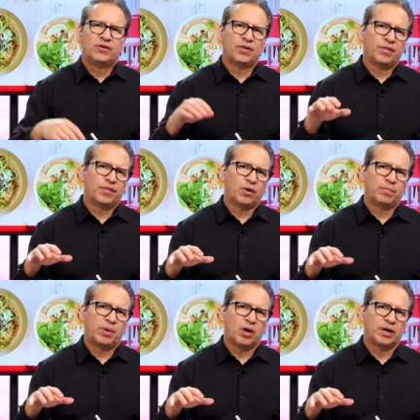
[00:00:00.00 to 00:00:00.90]
Do the
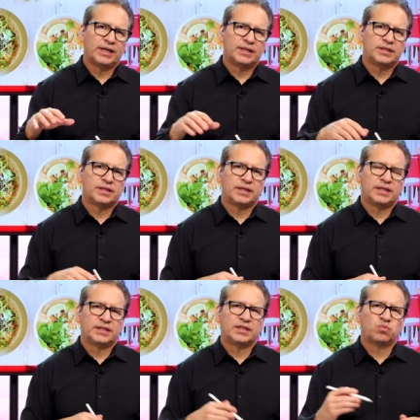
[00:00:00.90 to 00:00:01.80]
third parties,
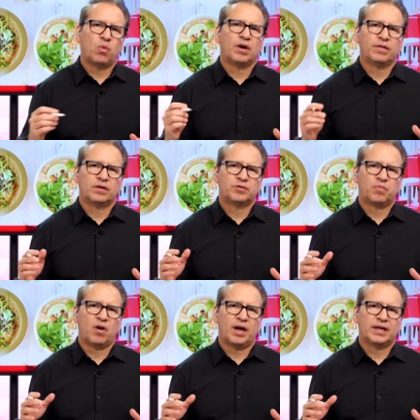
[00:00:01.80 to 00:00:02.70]
is this one of those
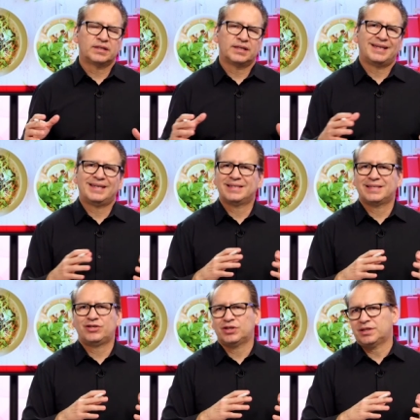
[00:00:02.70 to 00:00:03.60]
products that
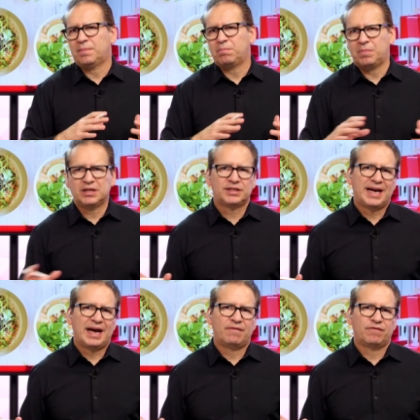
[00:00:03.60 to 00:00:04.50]
is just a
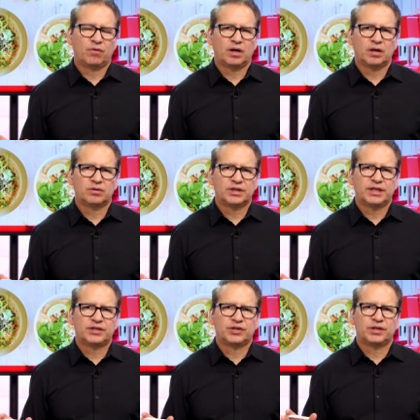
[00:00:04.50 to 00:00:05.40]
must-have for a ghost
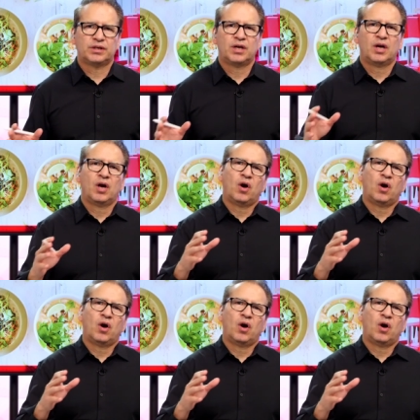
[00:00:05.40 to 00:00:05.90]
kitchen,